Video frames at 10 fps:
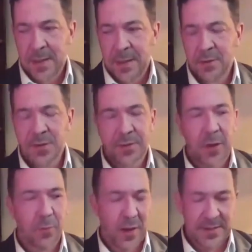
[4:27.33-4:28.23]
Here's a
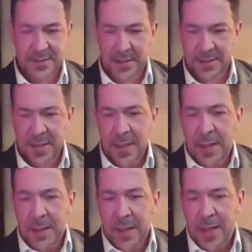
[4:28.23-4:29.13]
thought process.
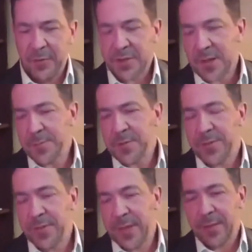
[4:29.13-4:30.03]
Have you stopped to
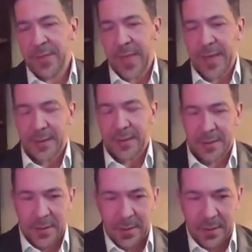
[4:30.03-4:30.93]
think that
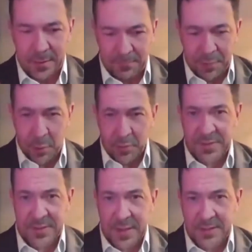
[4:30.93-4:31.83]
both
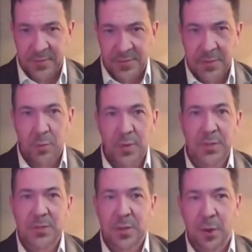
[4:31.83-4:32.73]
sides of this
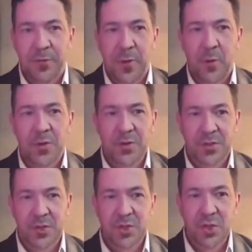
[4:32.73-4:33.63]
equation are
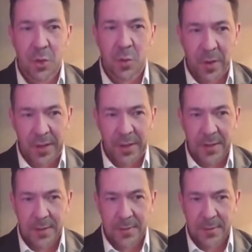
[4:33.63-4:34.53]
focused solely
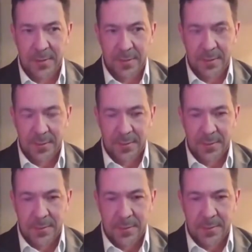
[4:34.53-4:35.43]

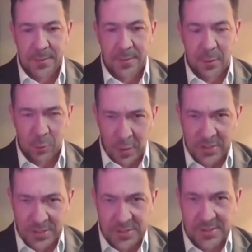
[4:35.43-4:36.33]
on
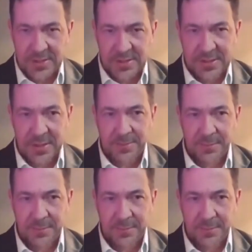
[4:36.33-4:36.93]
Washington, D.C.?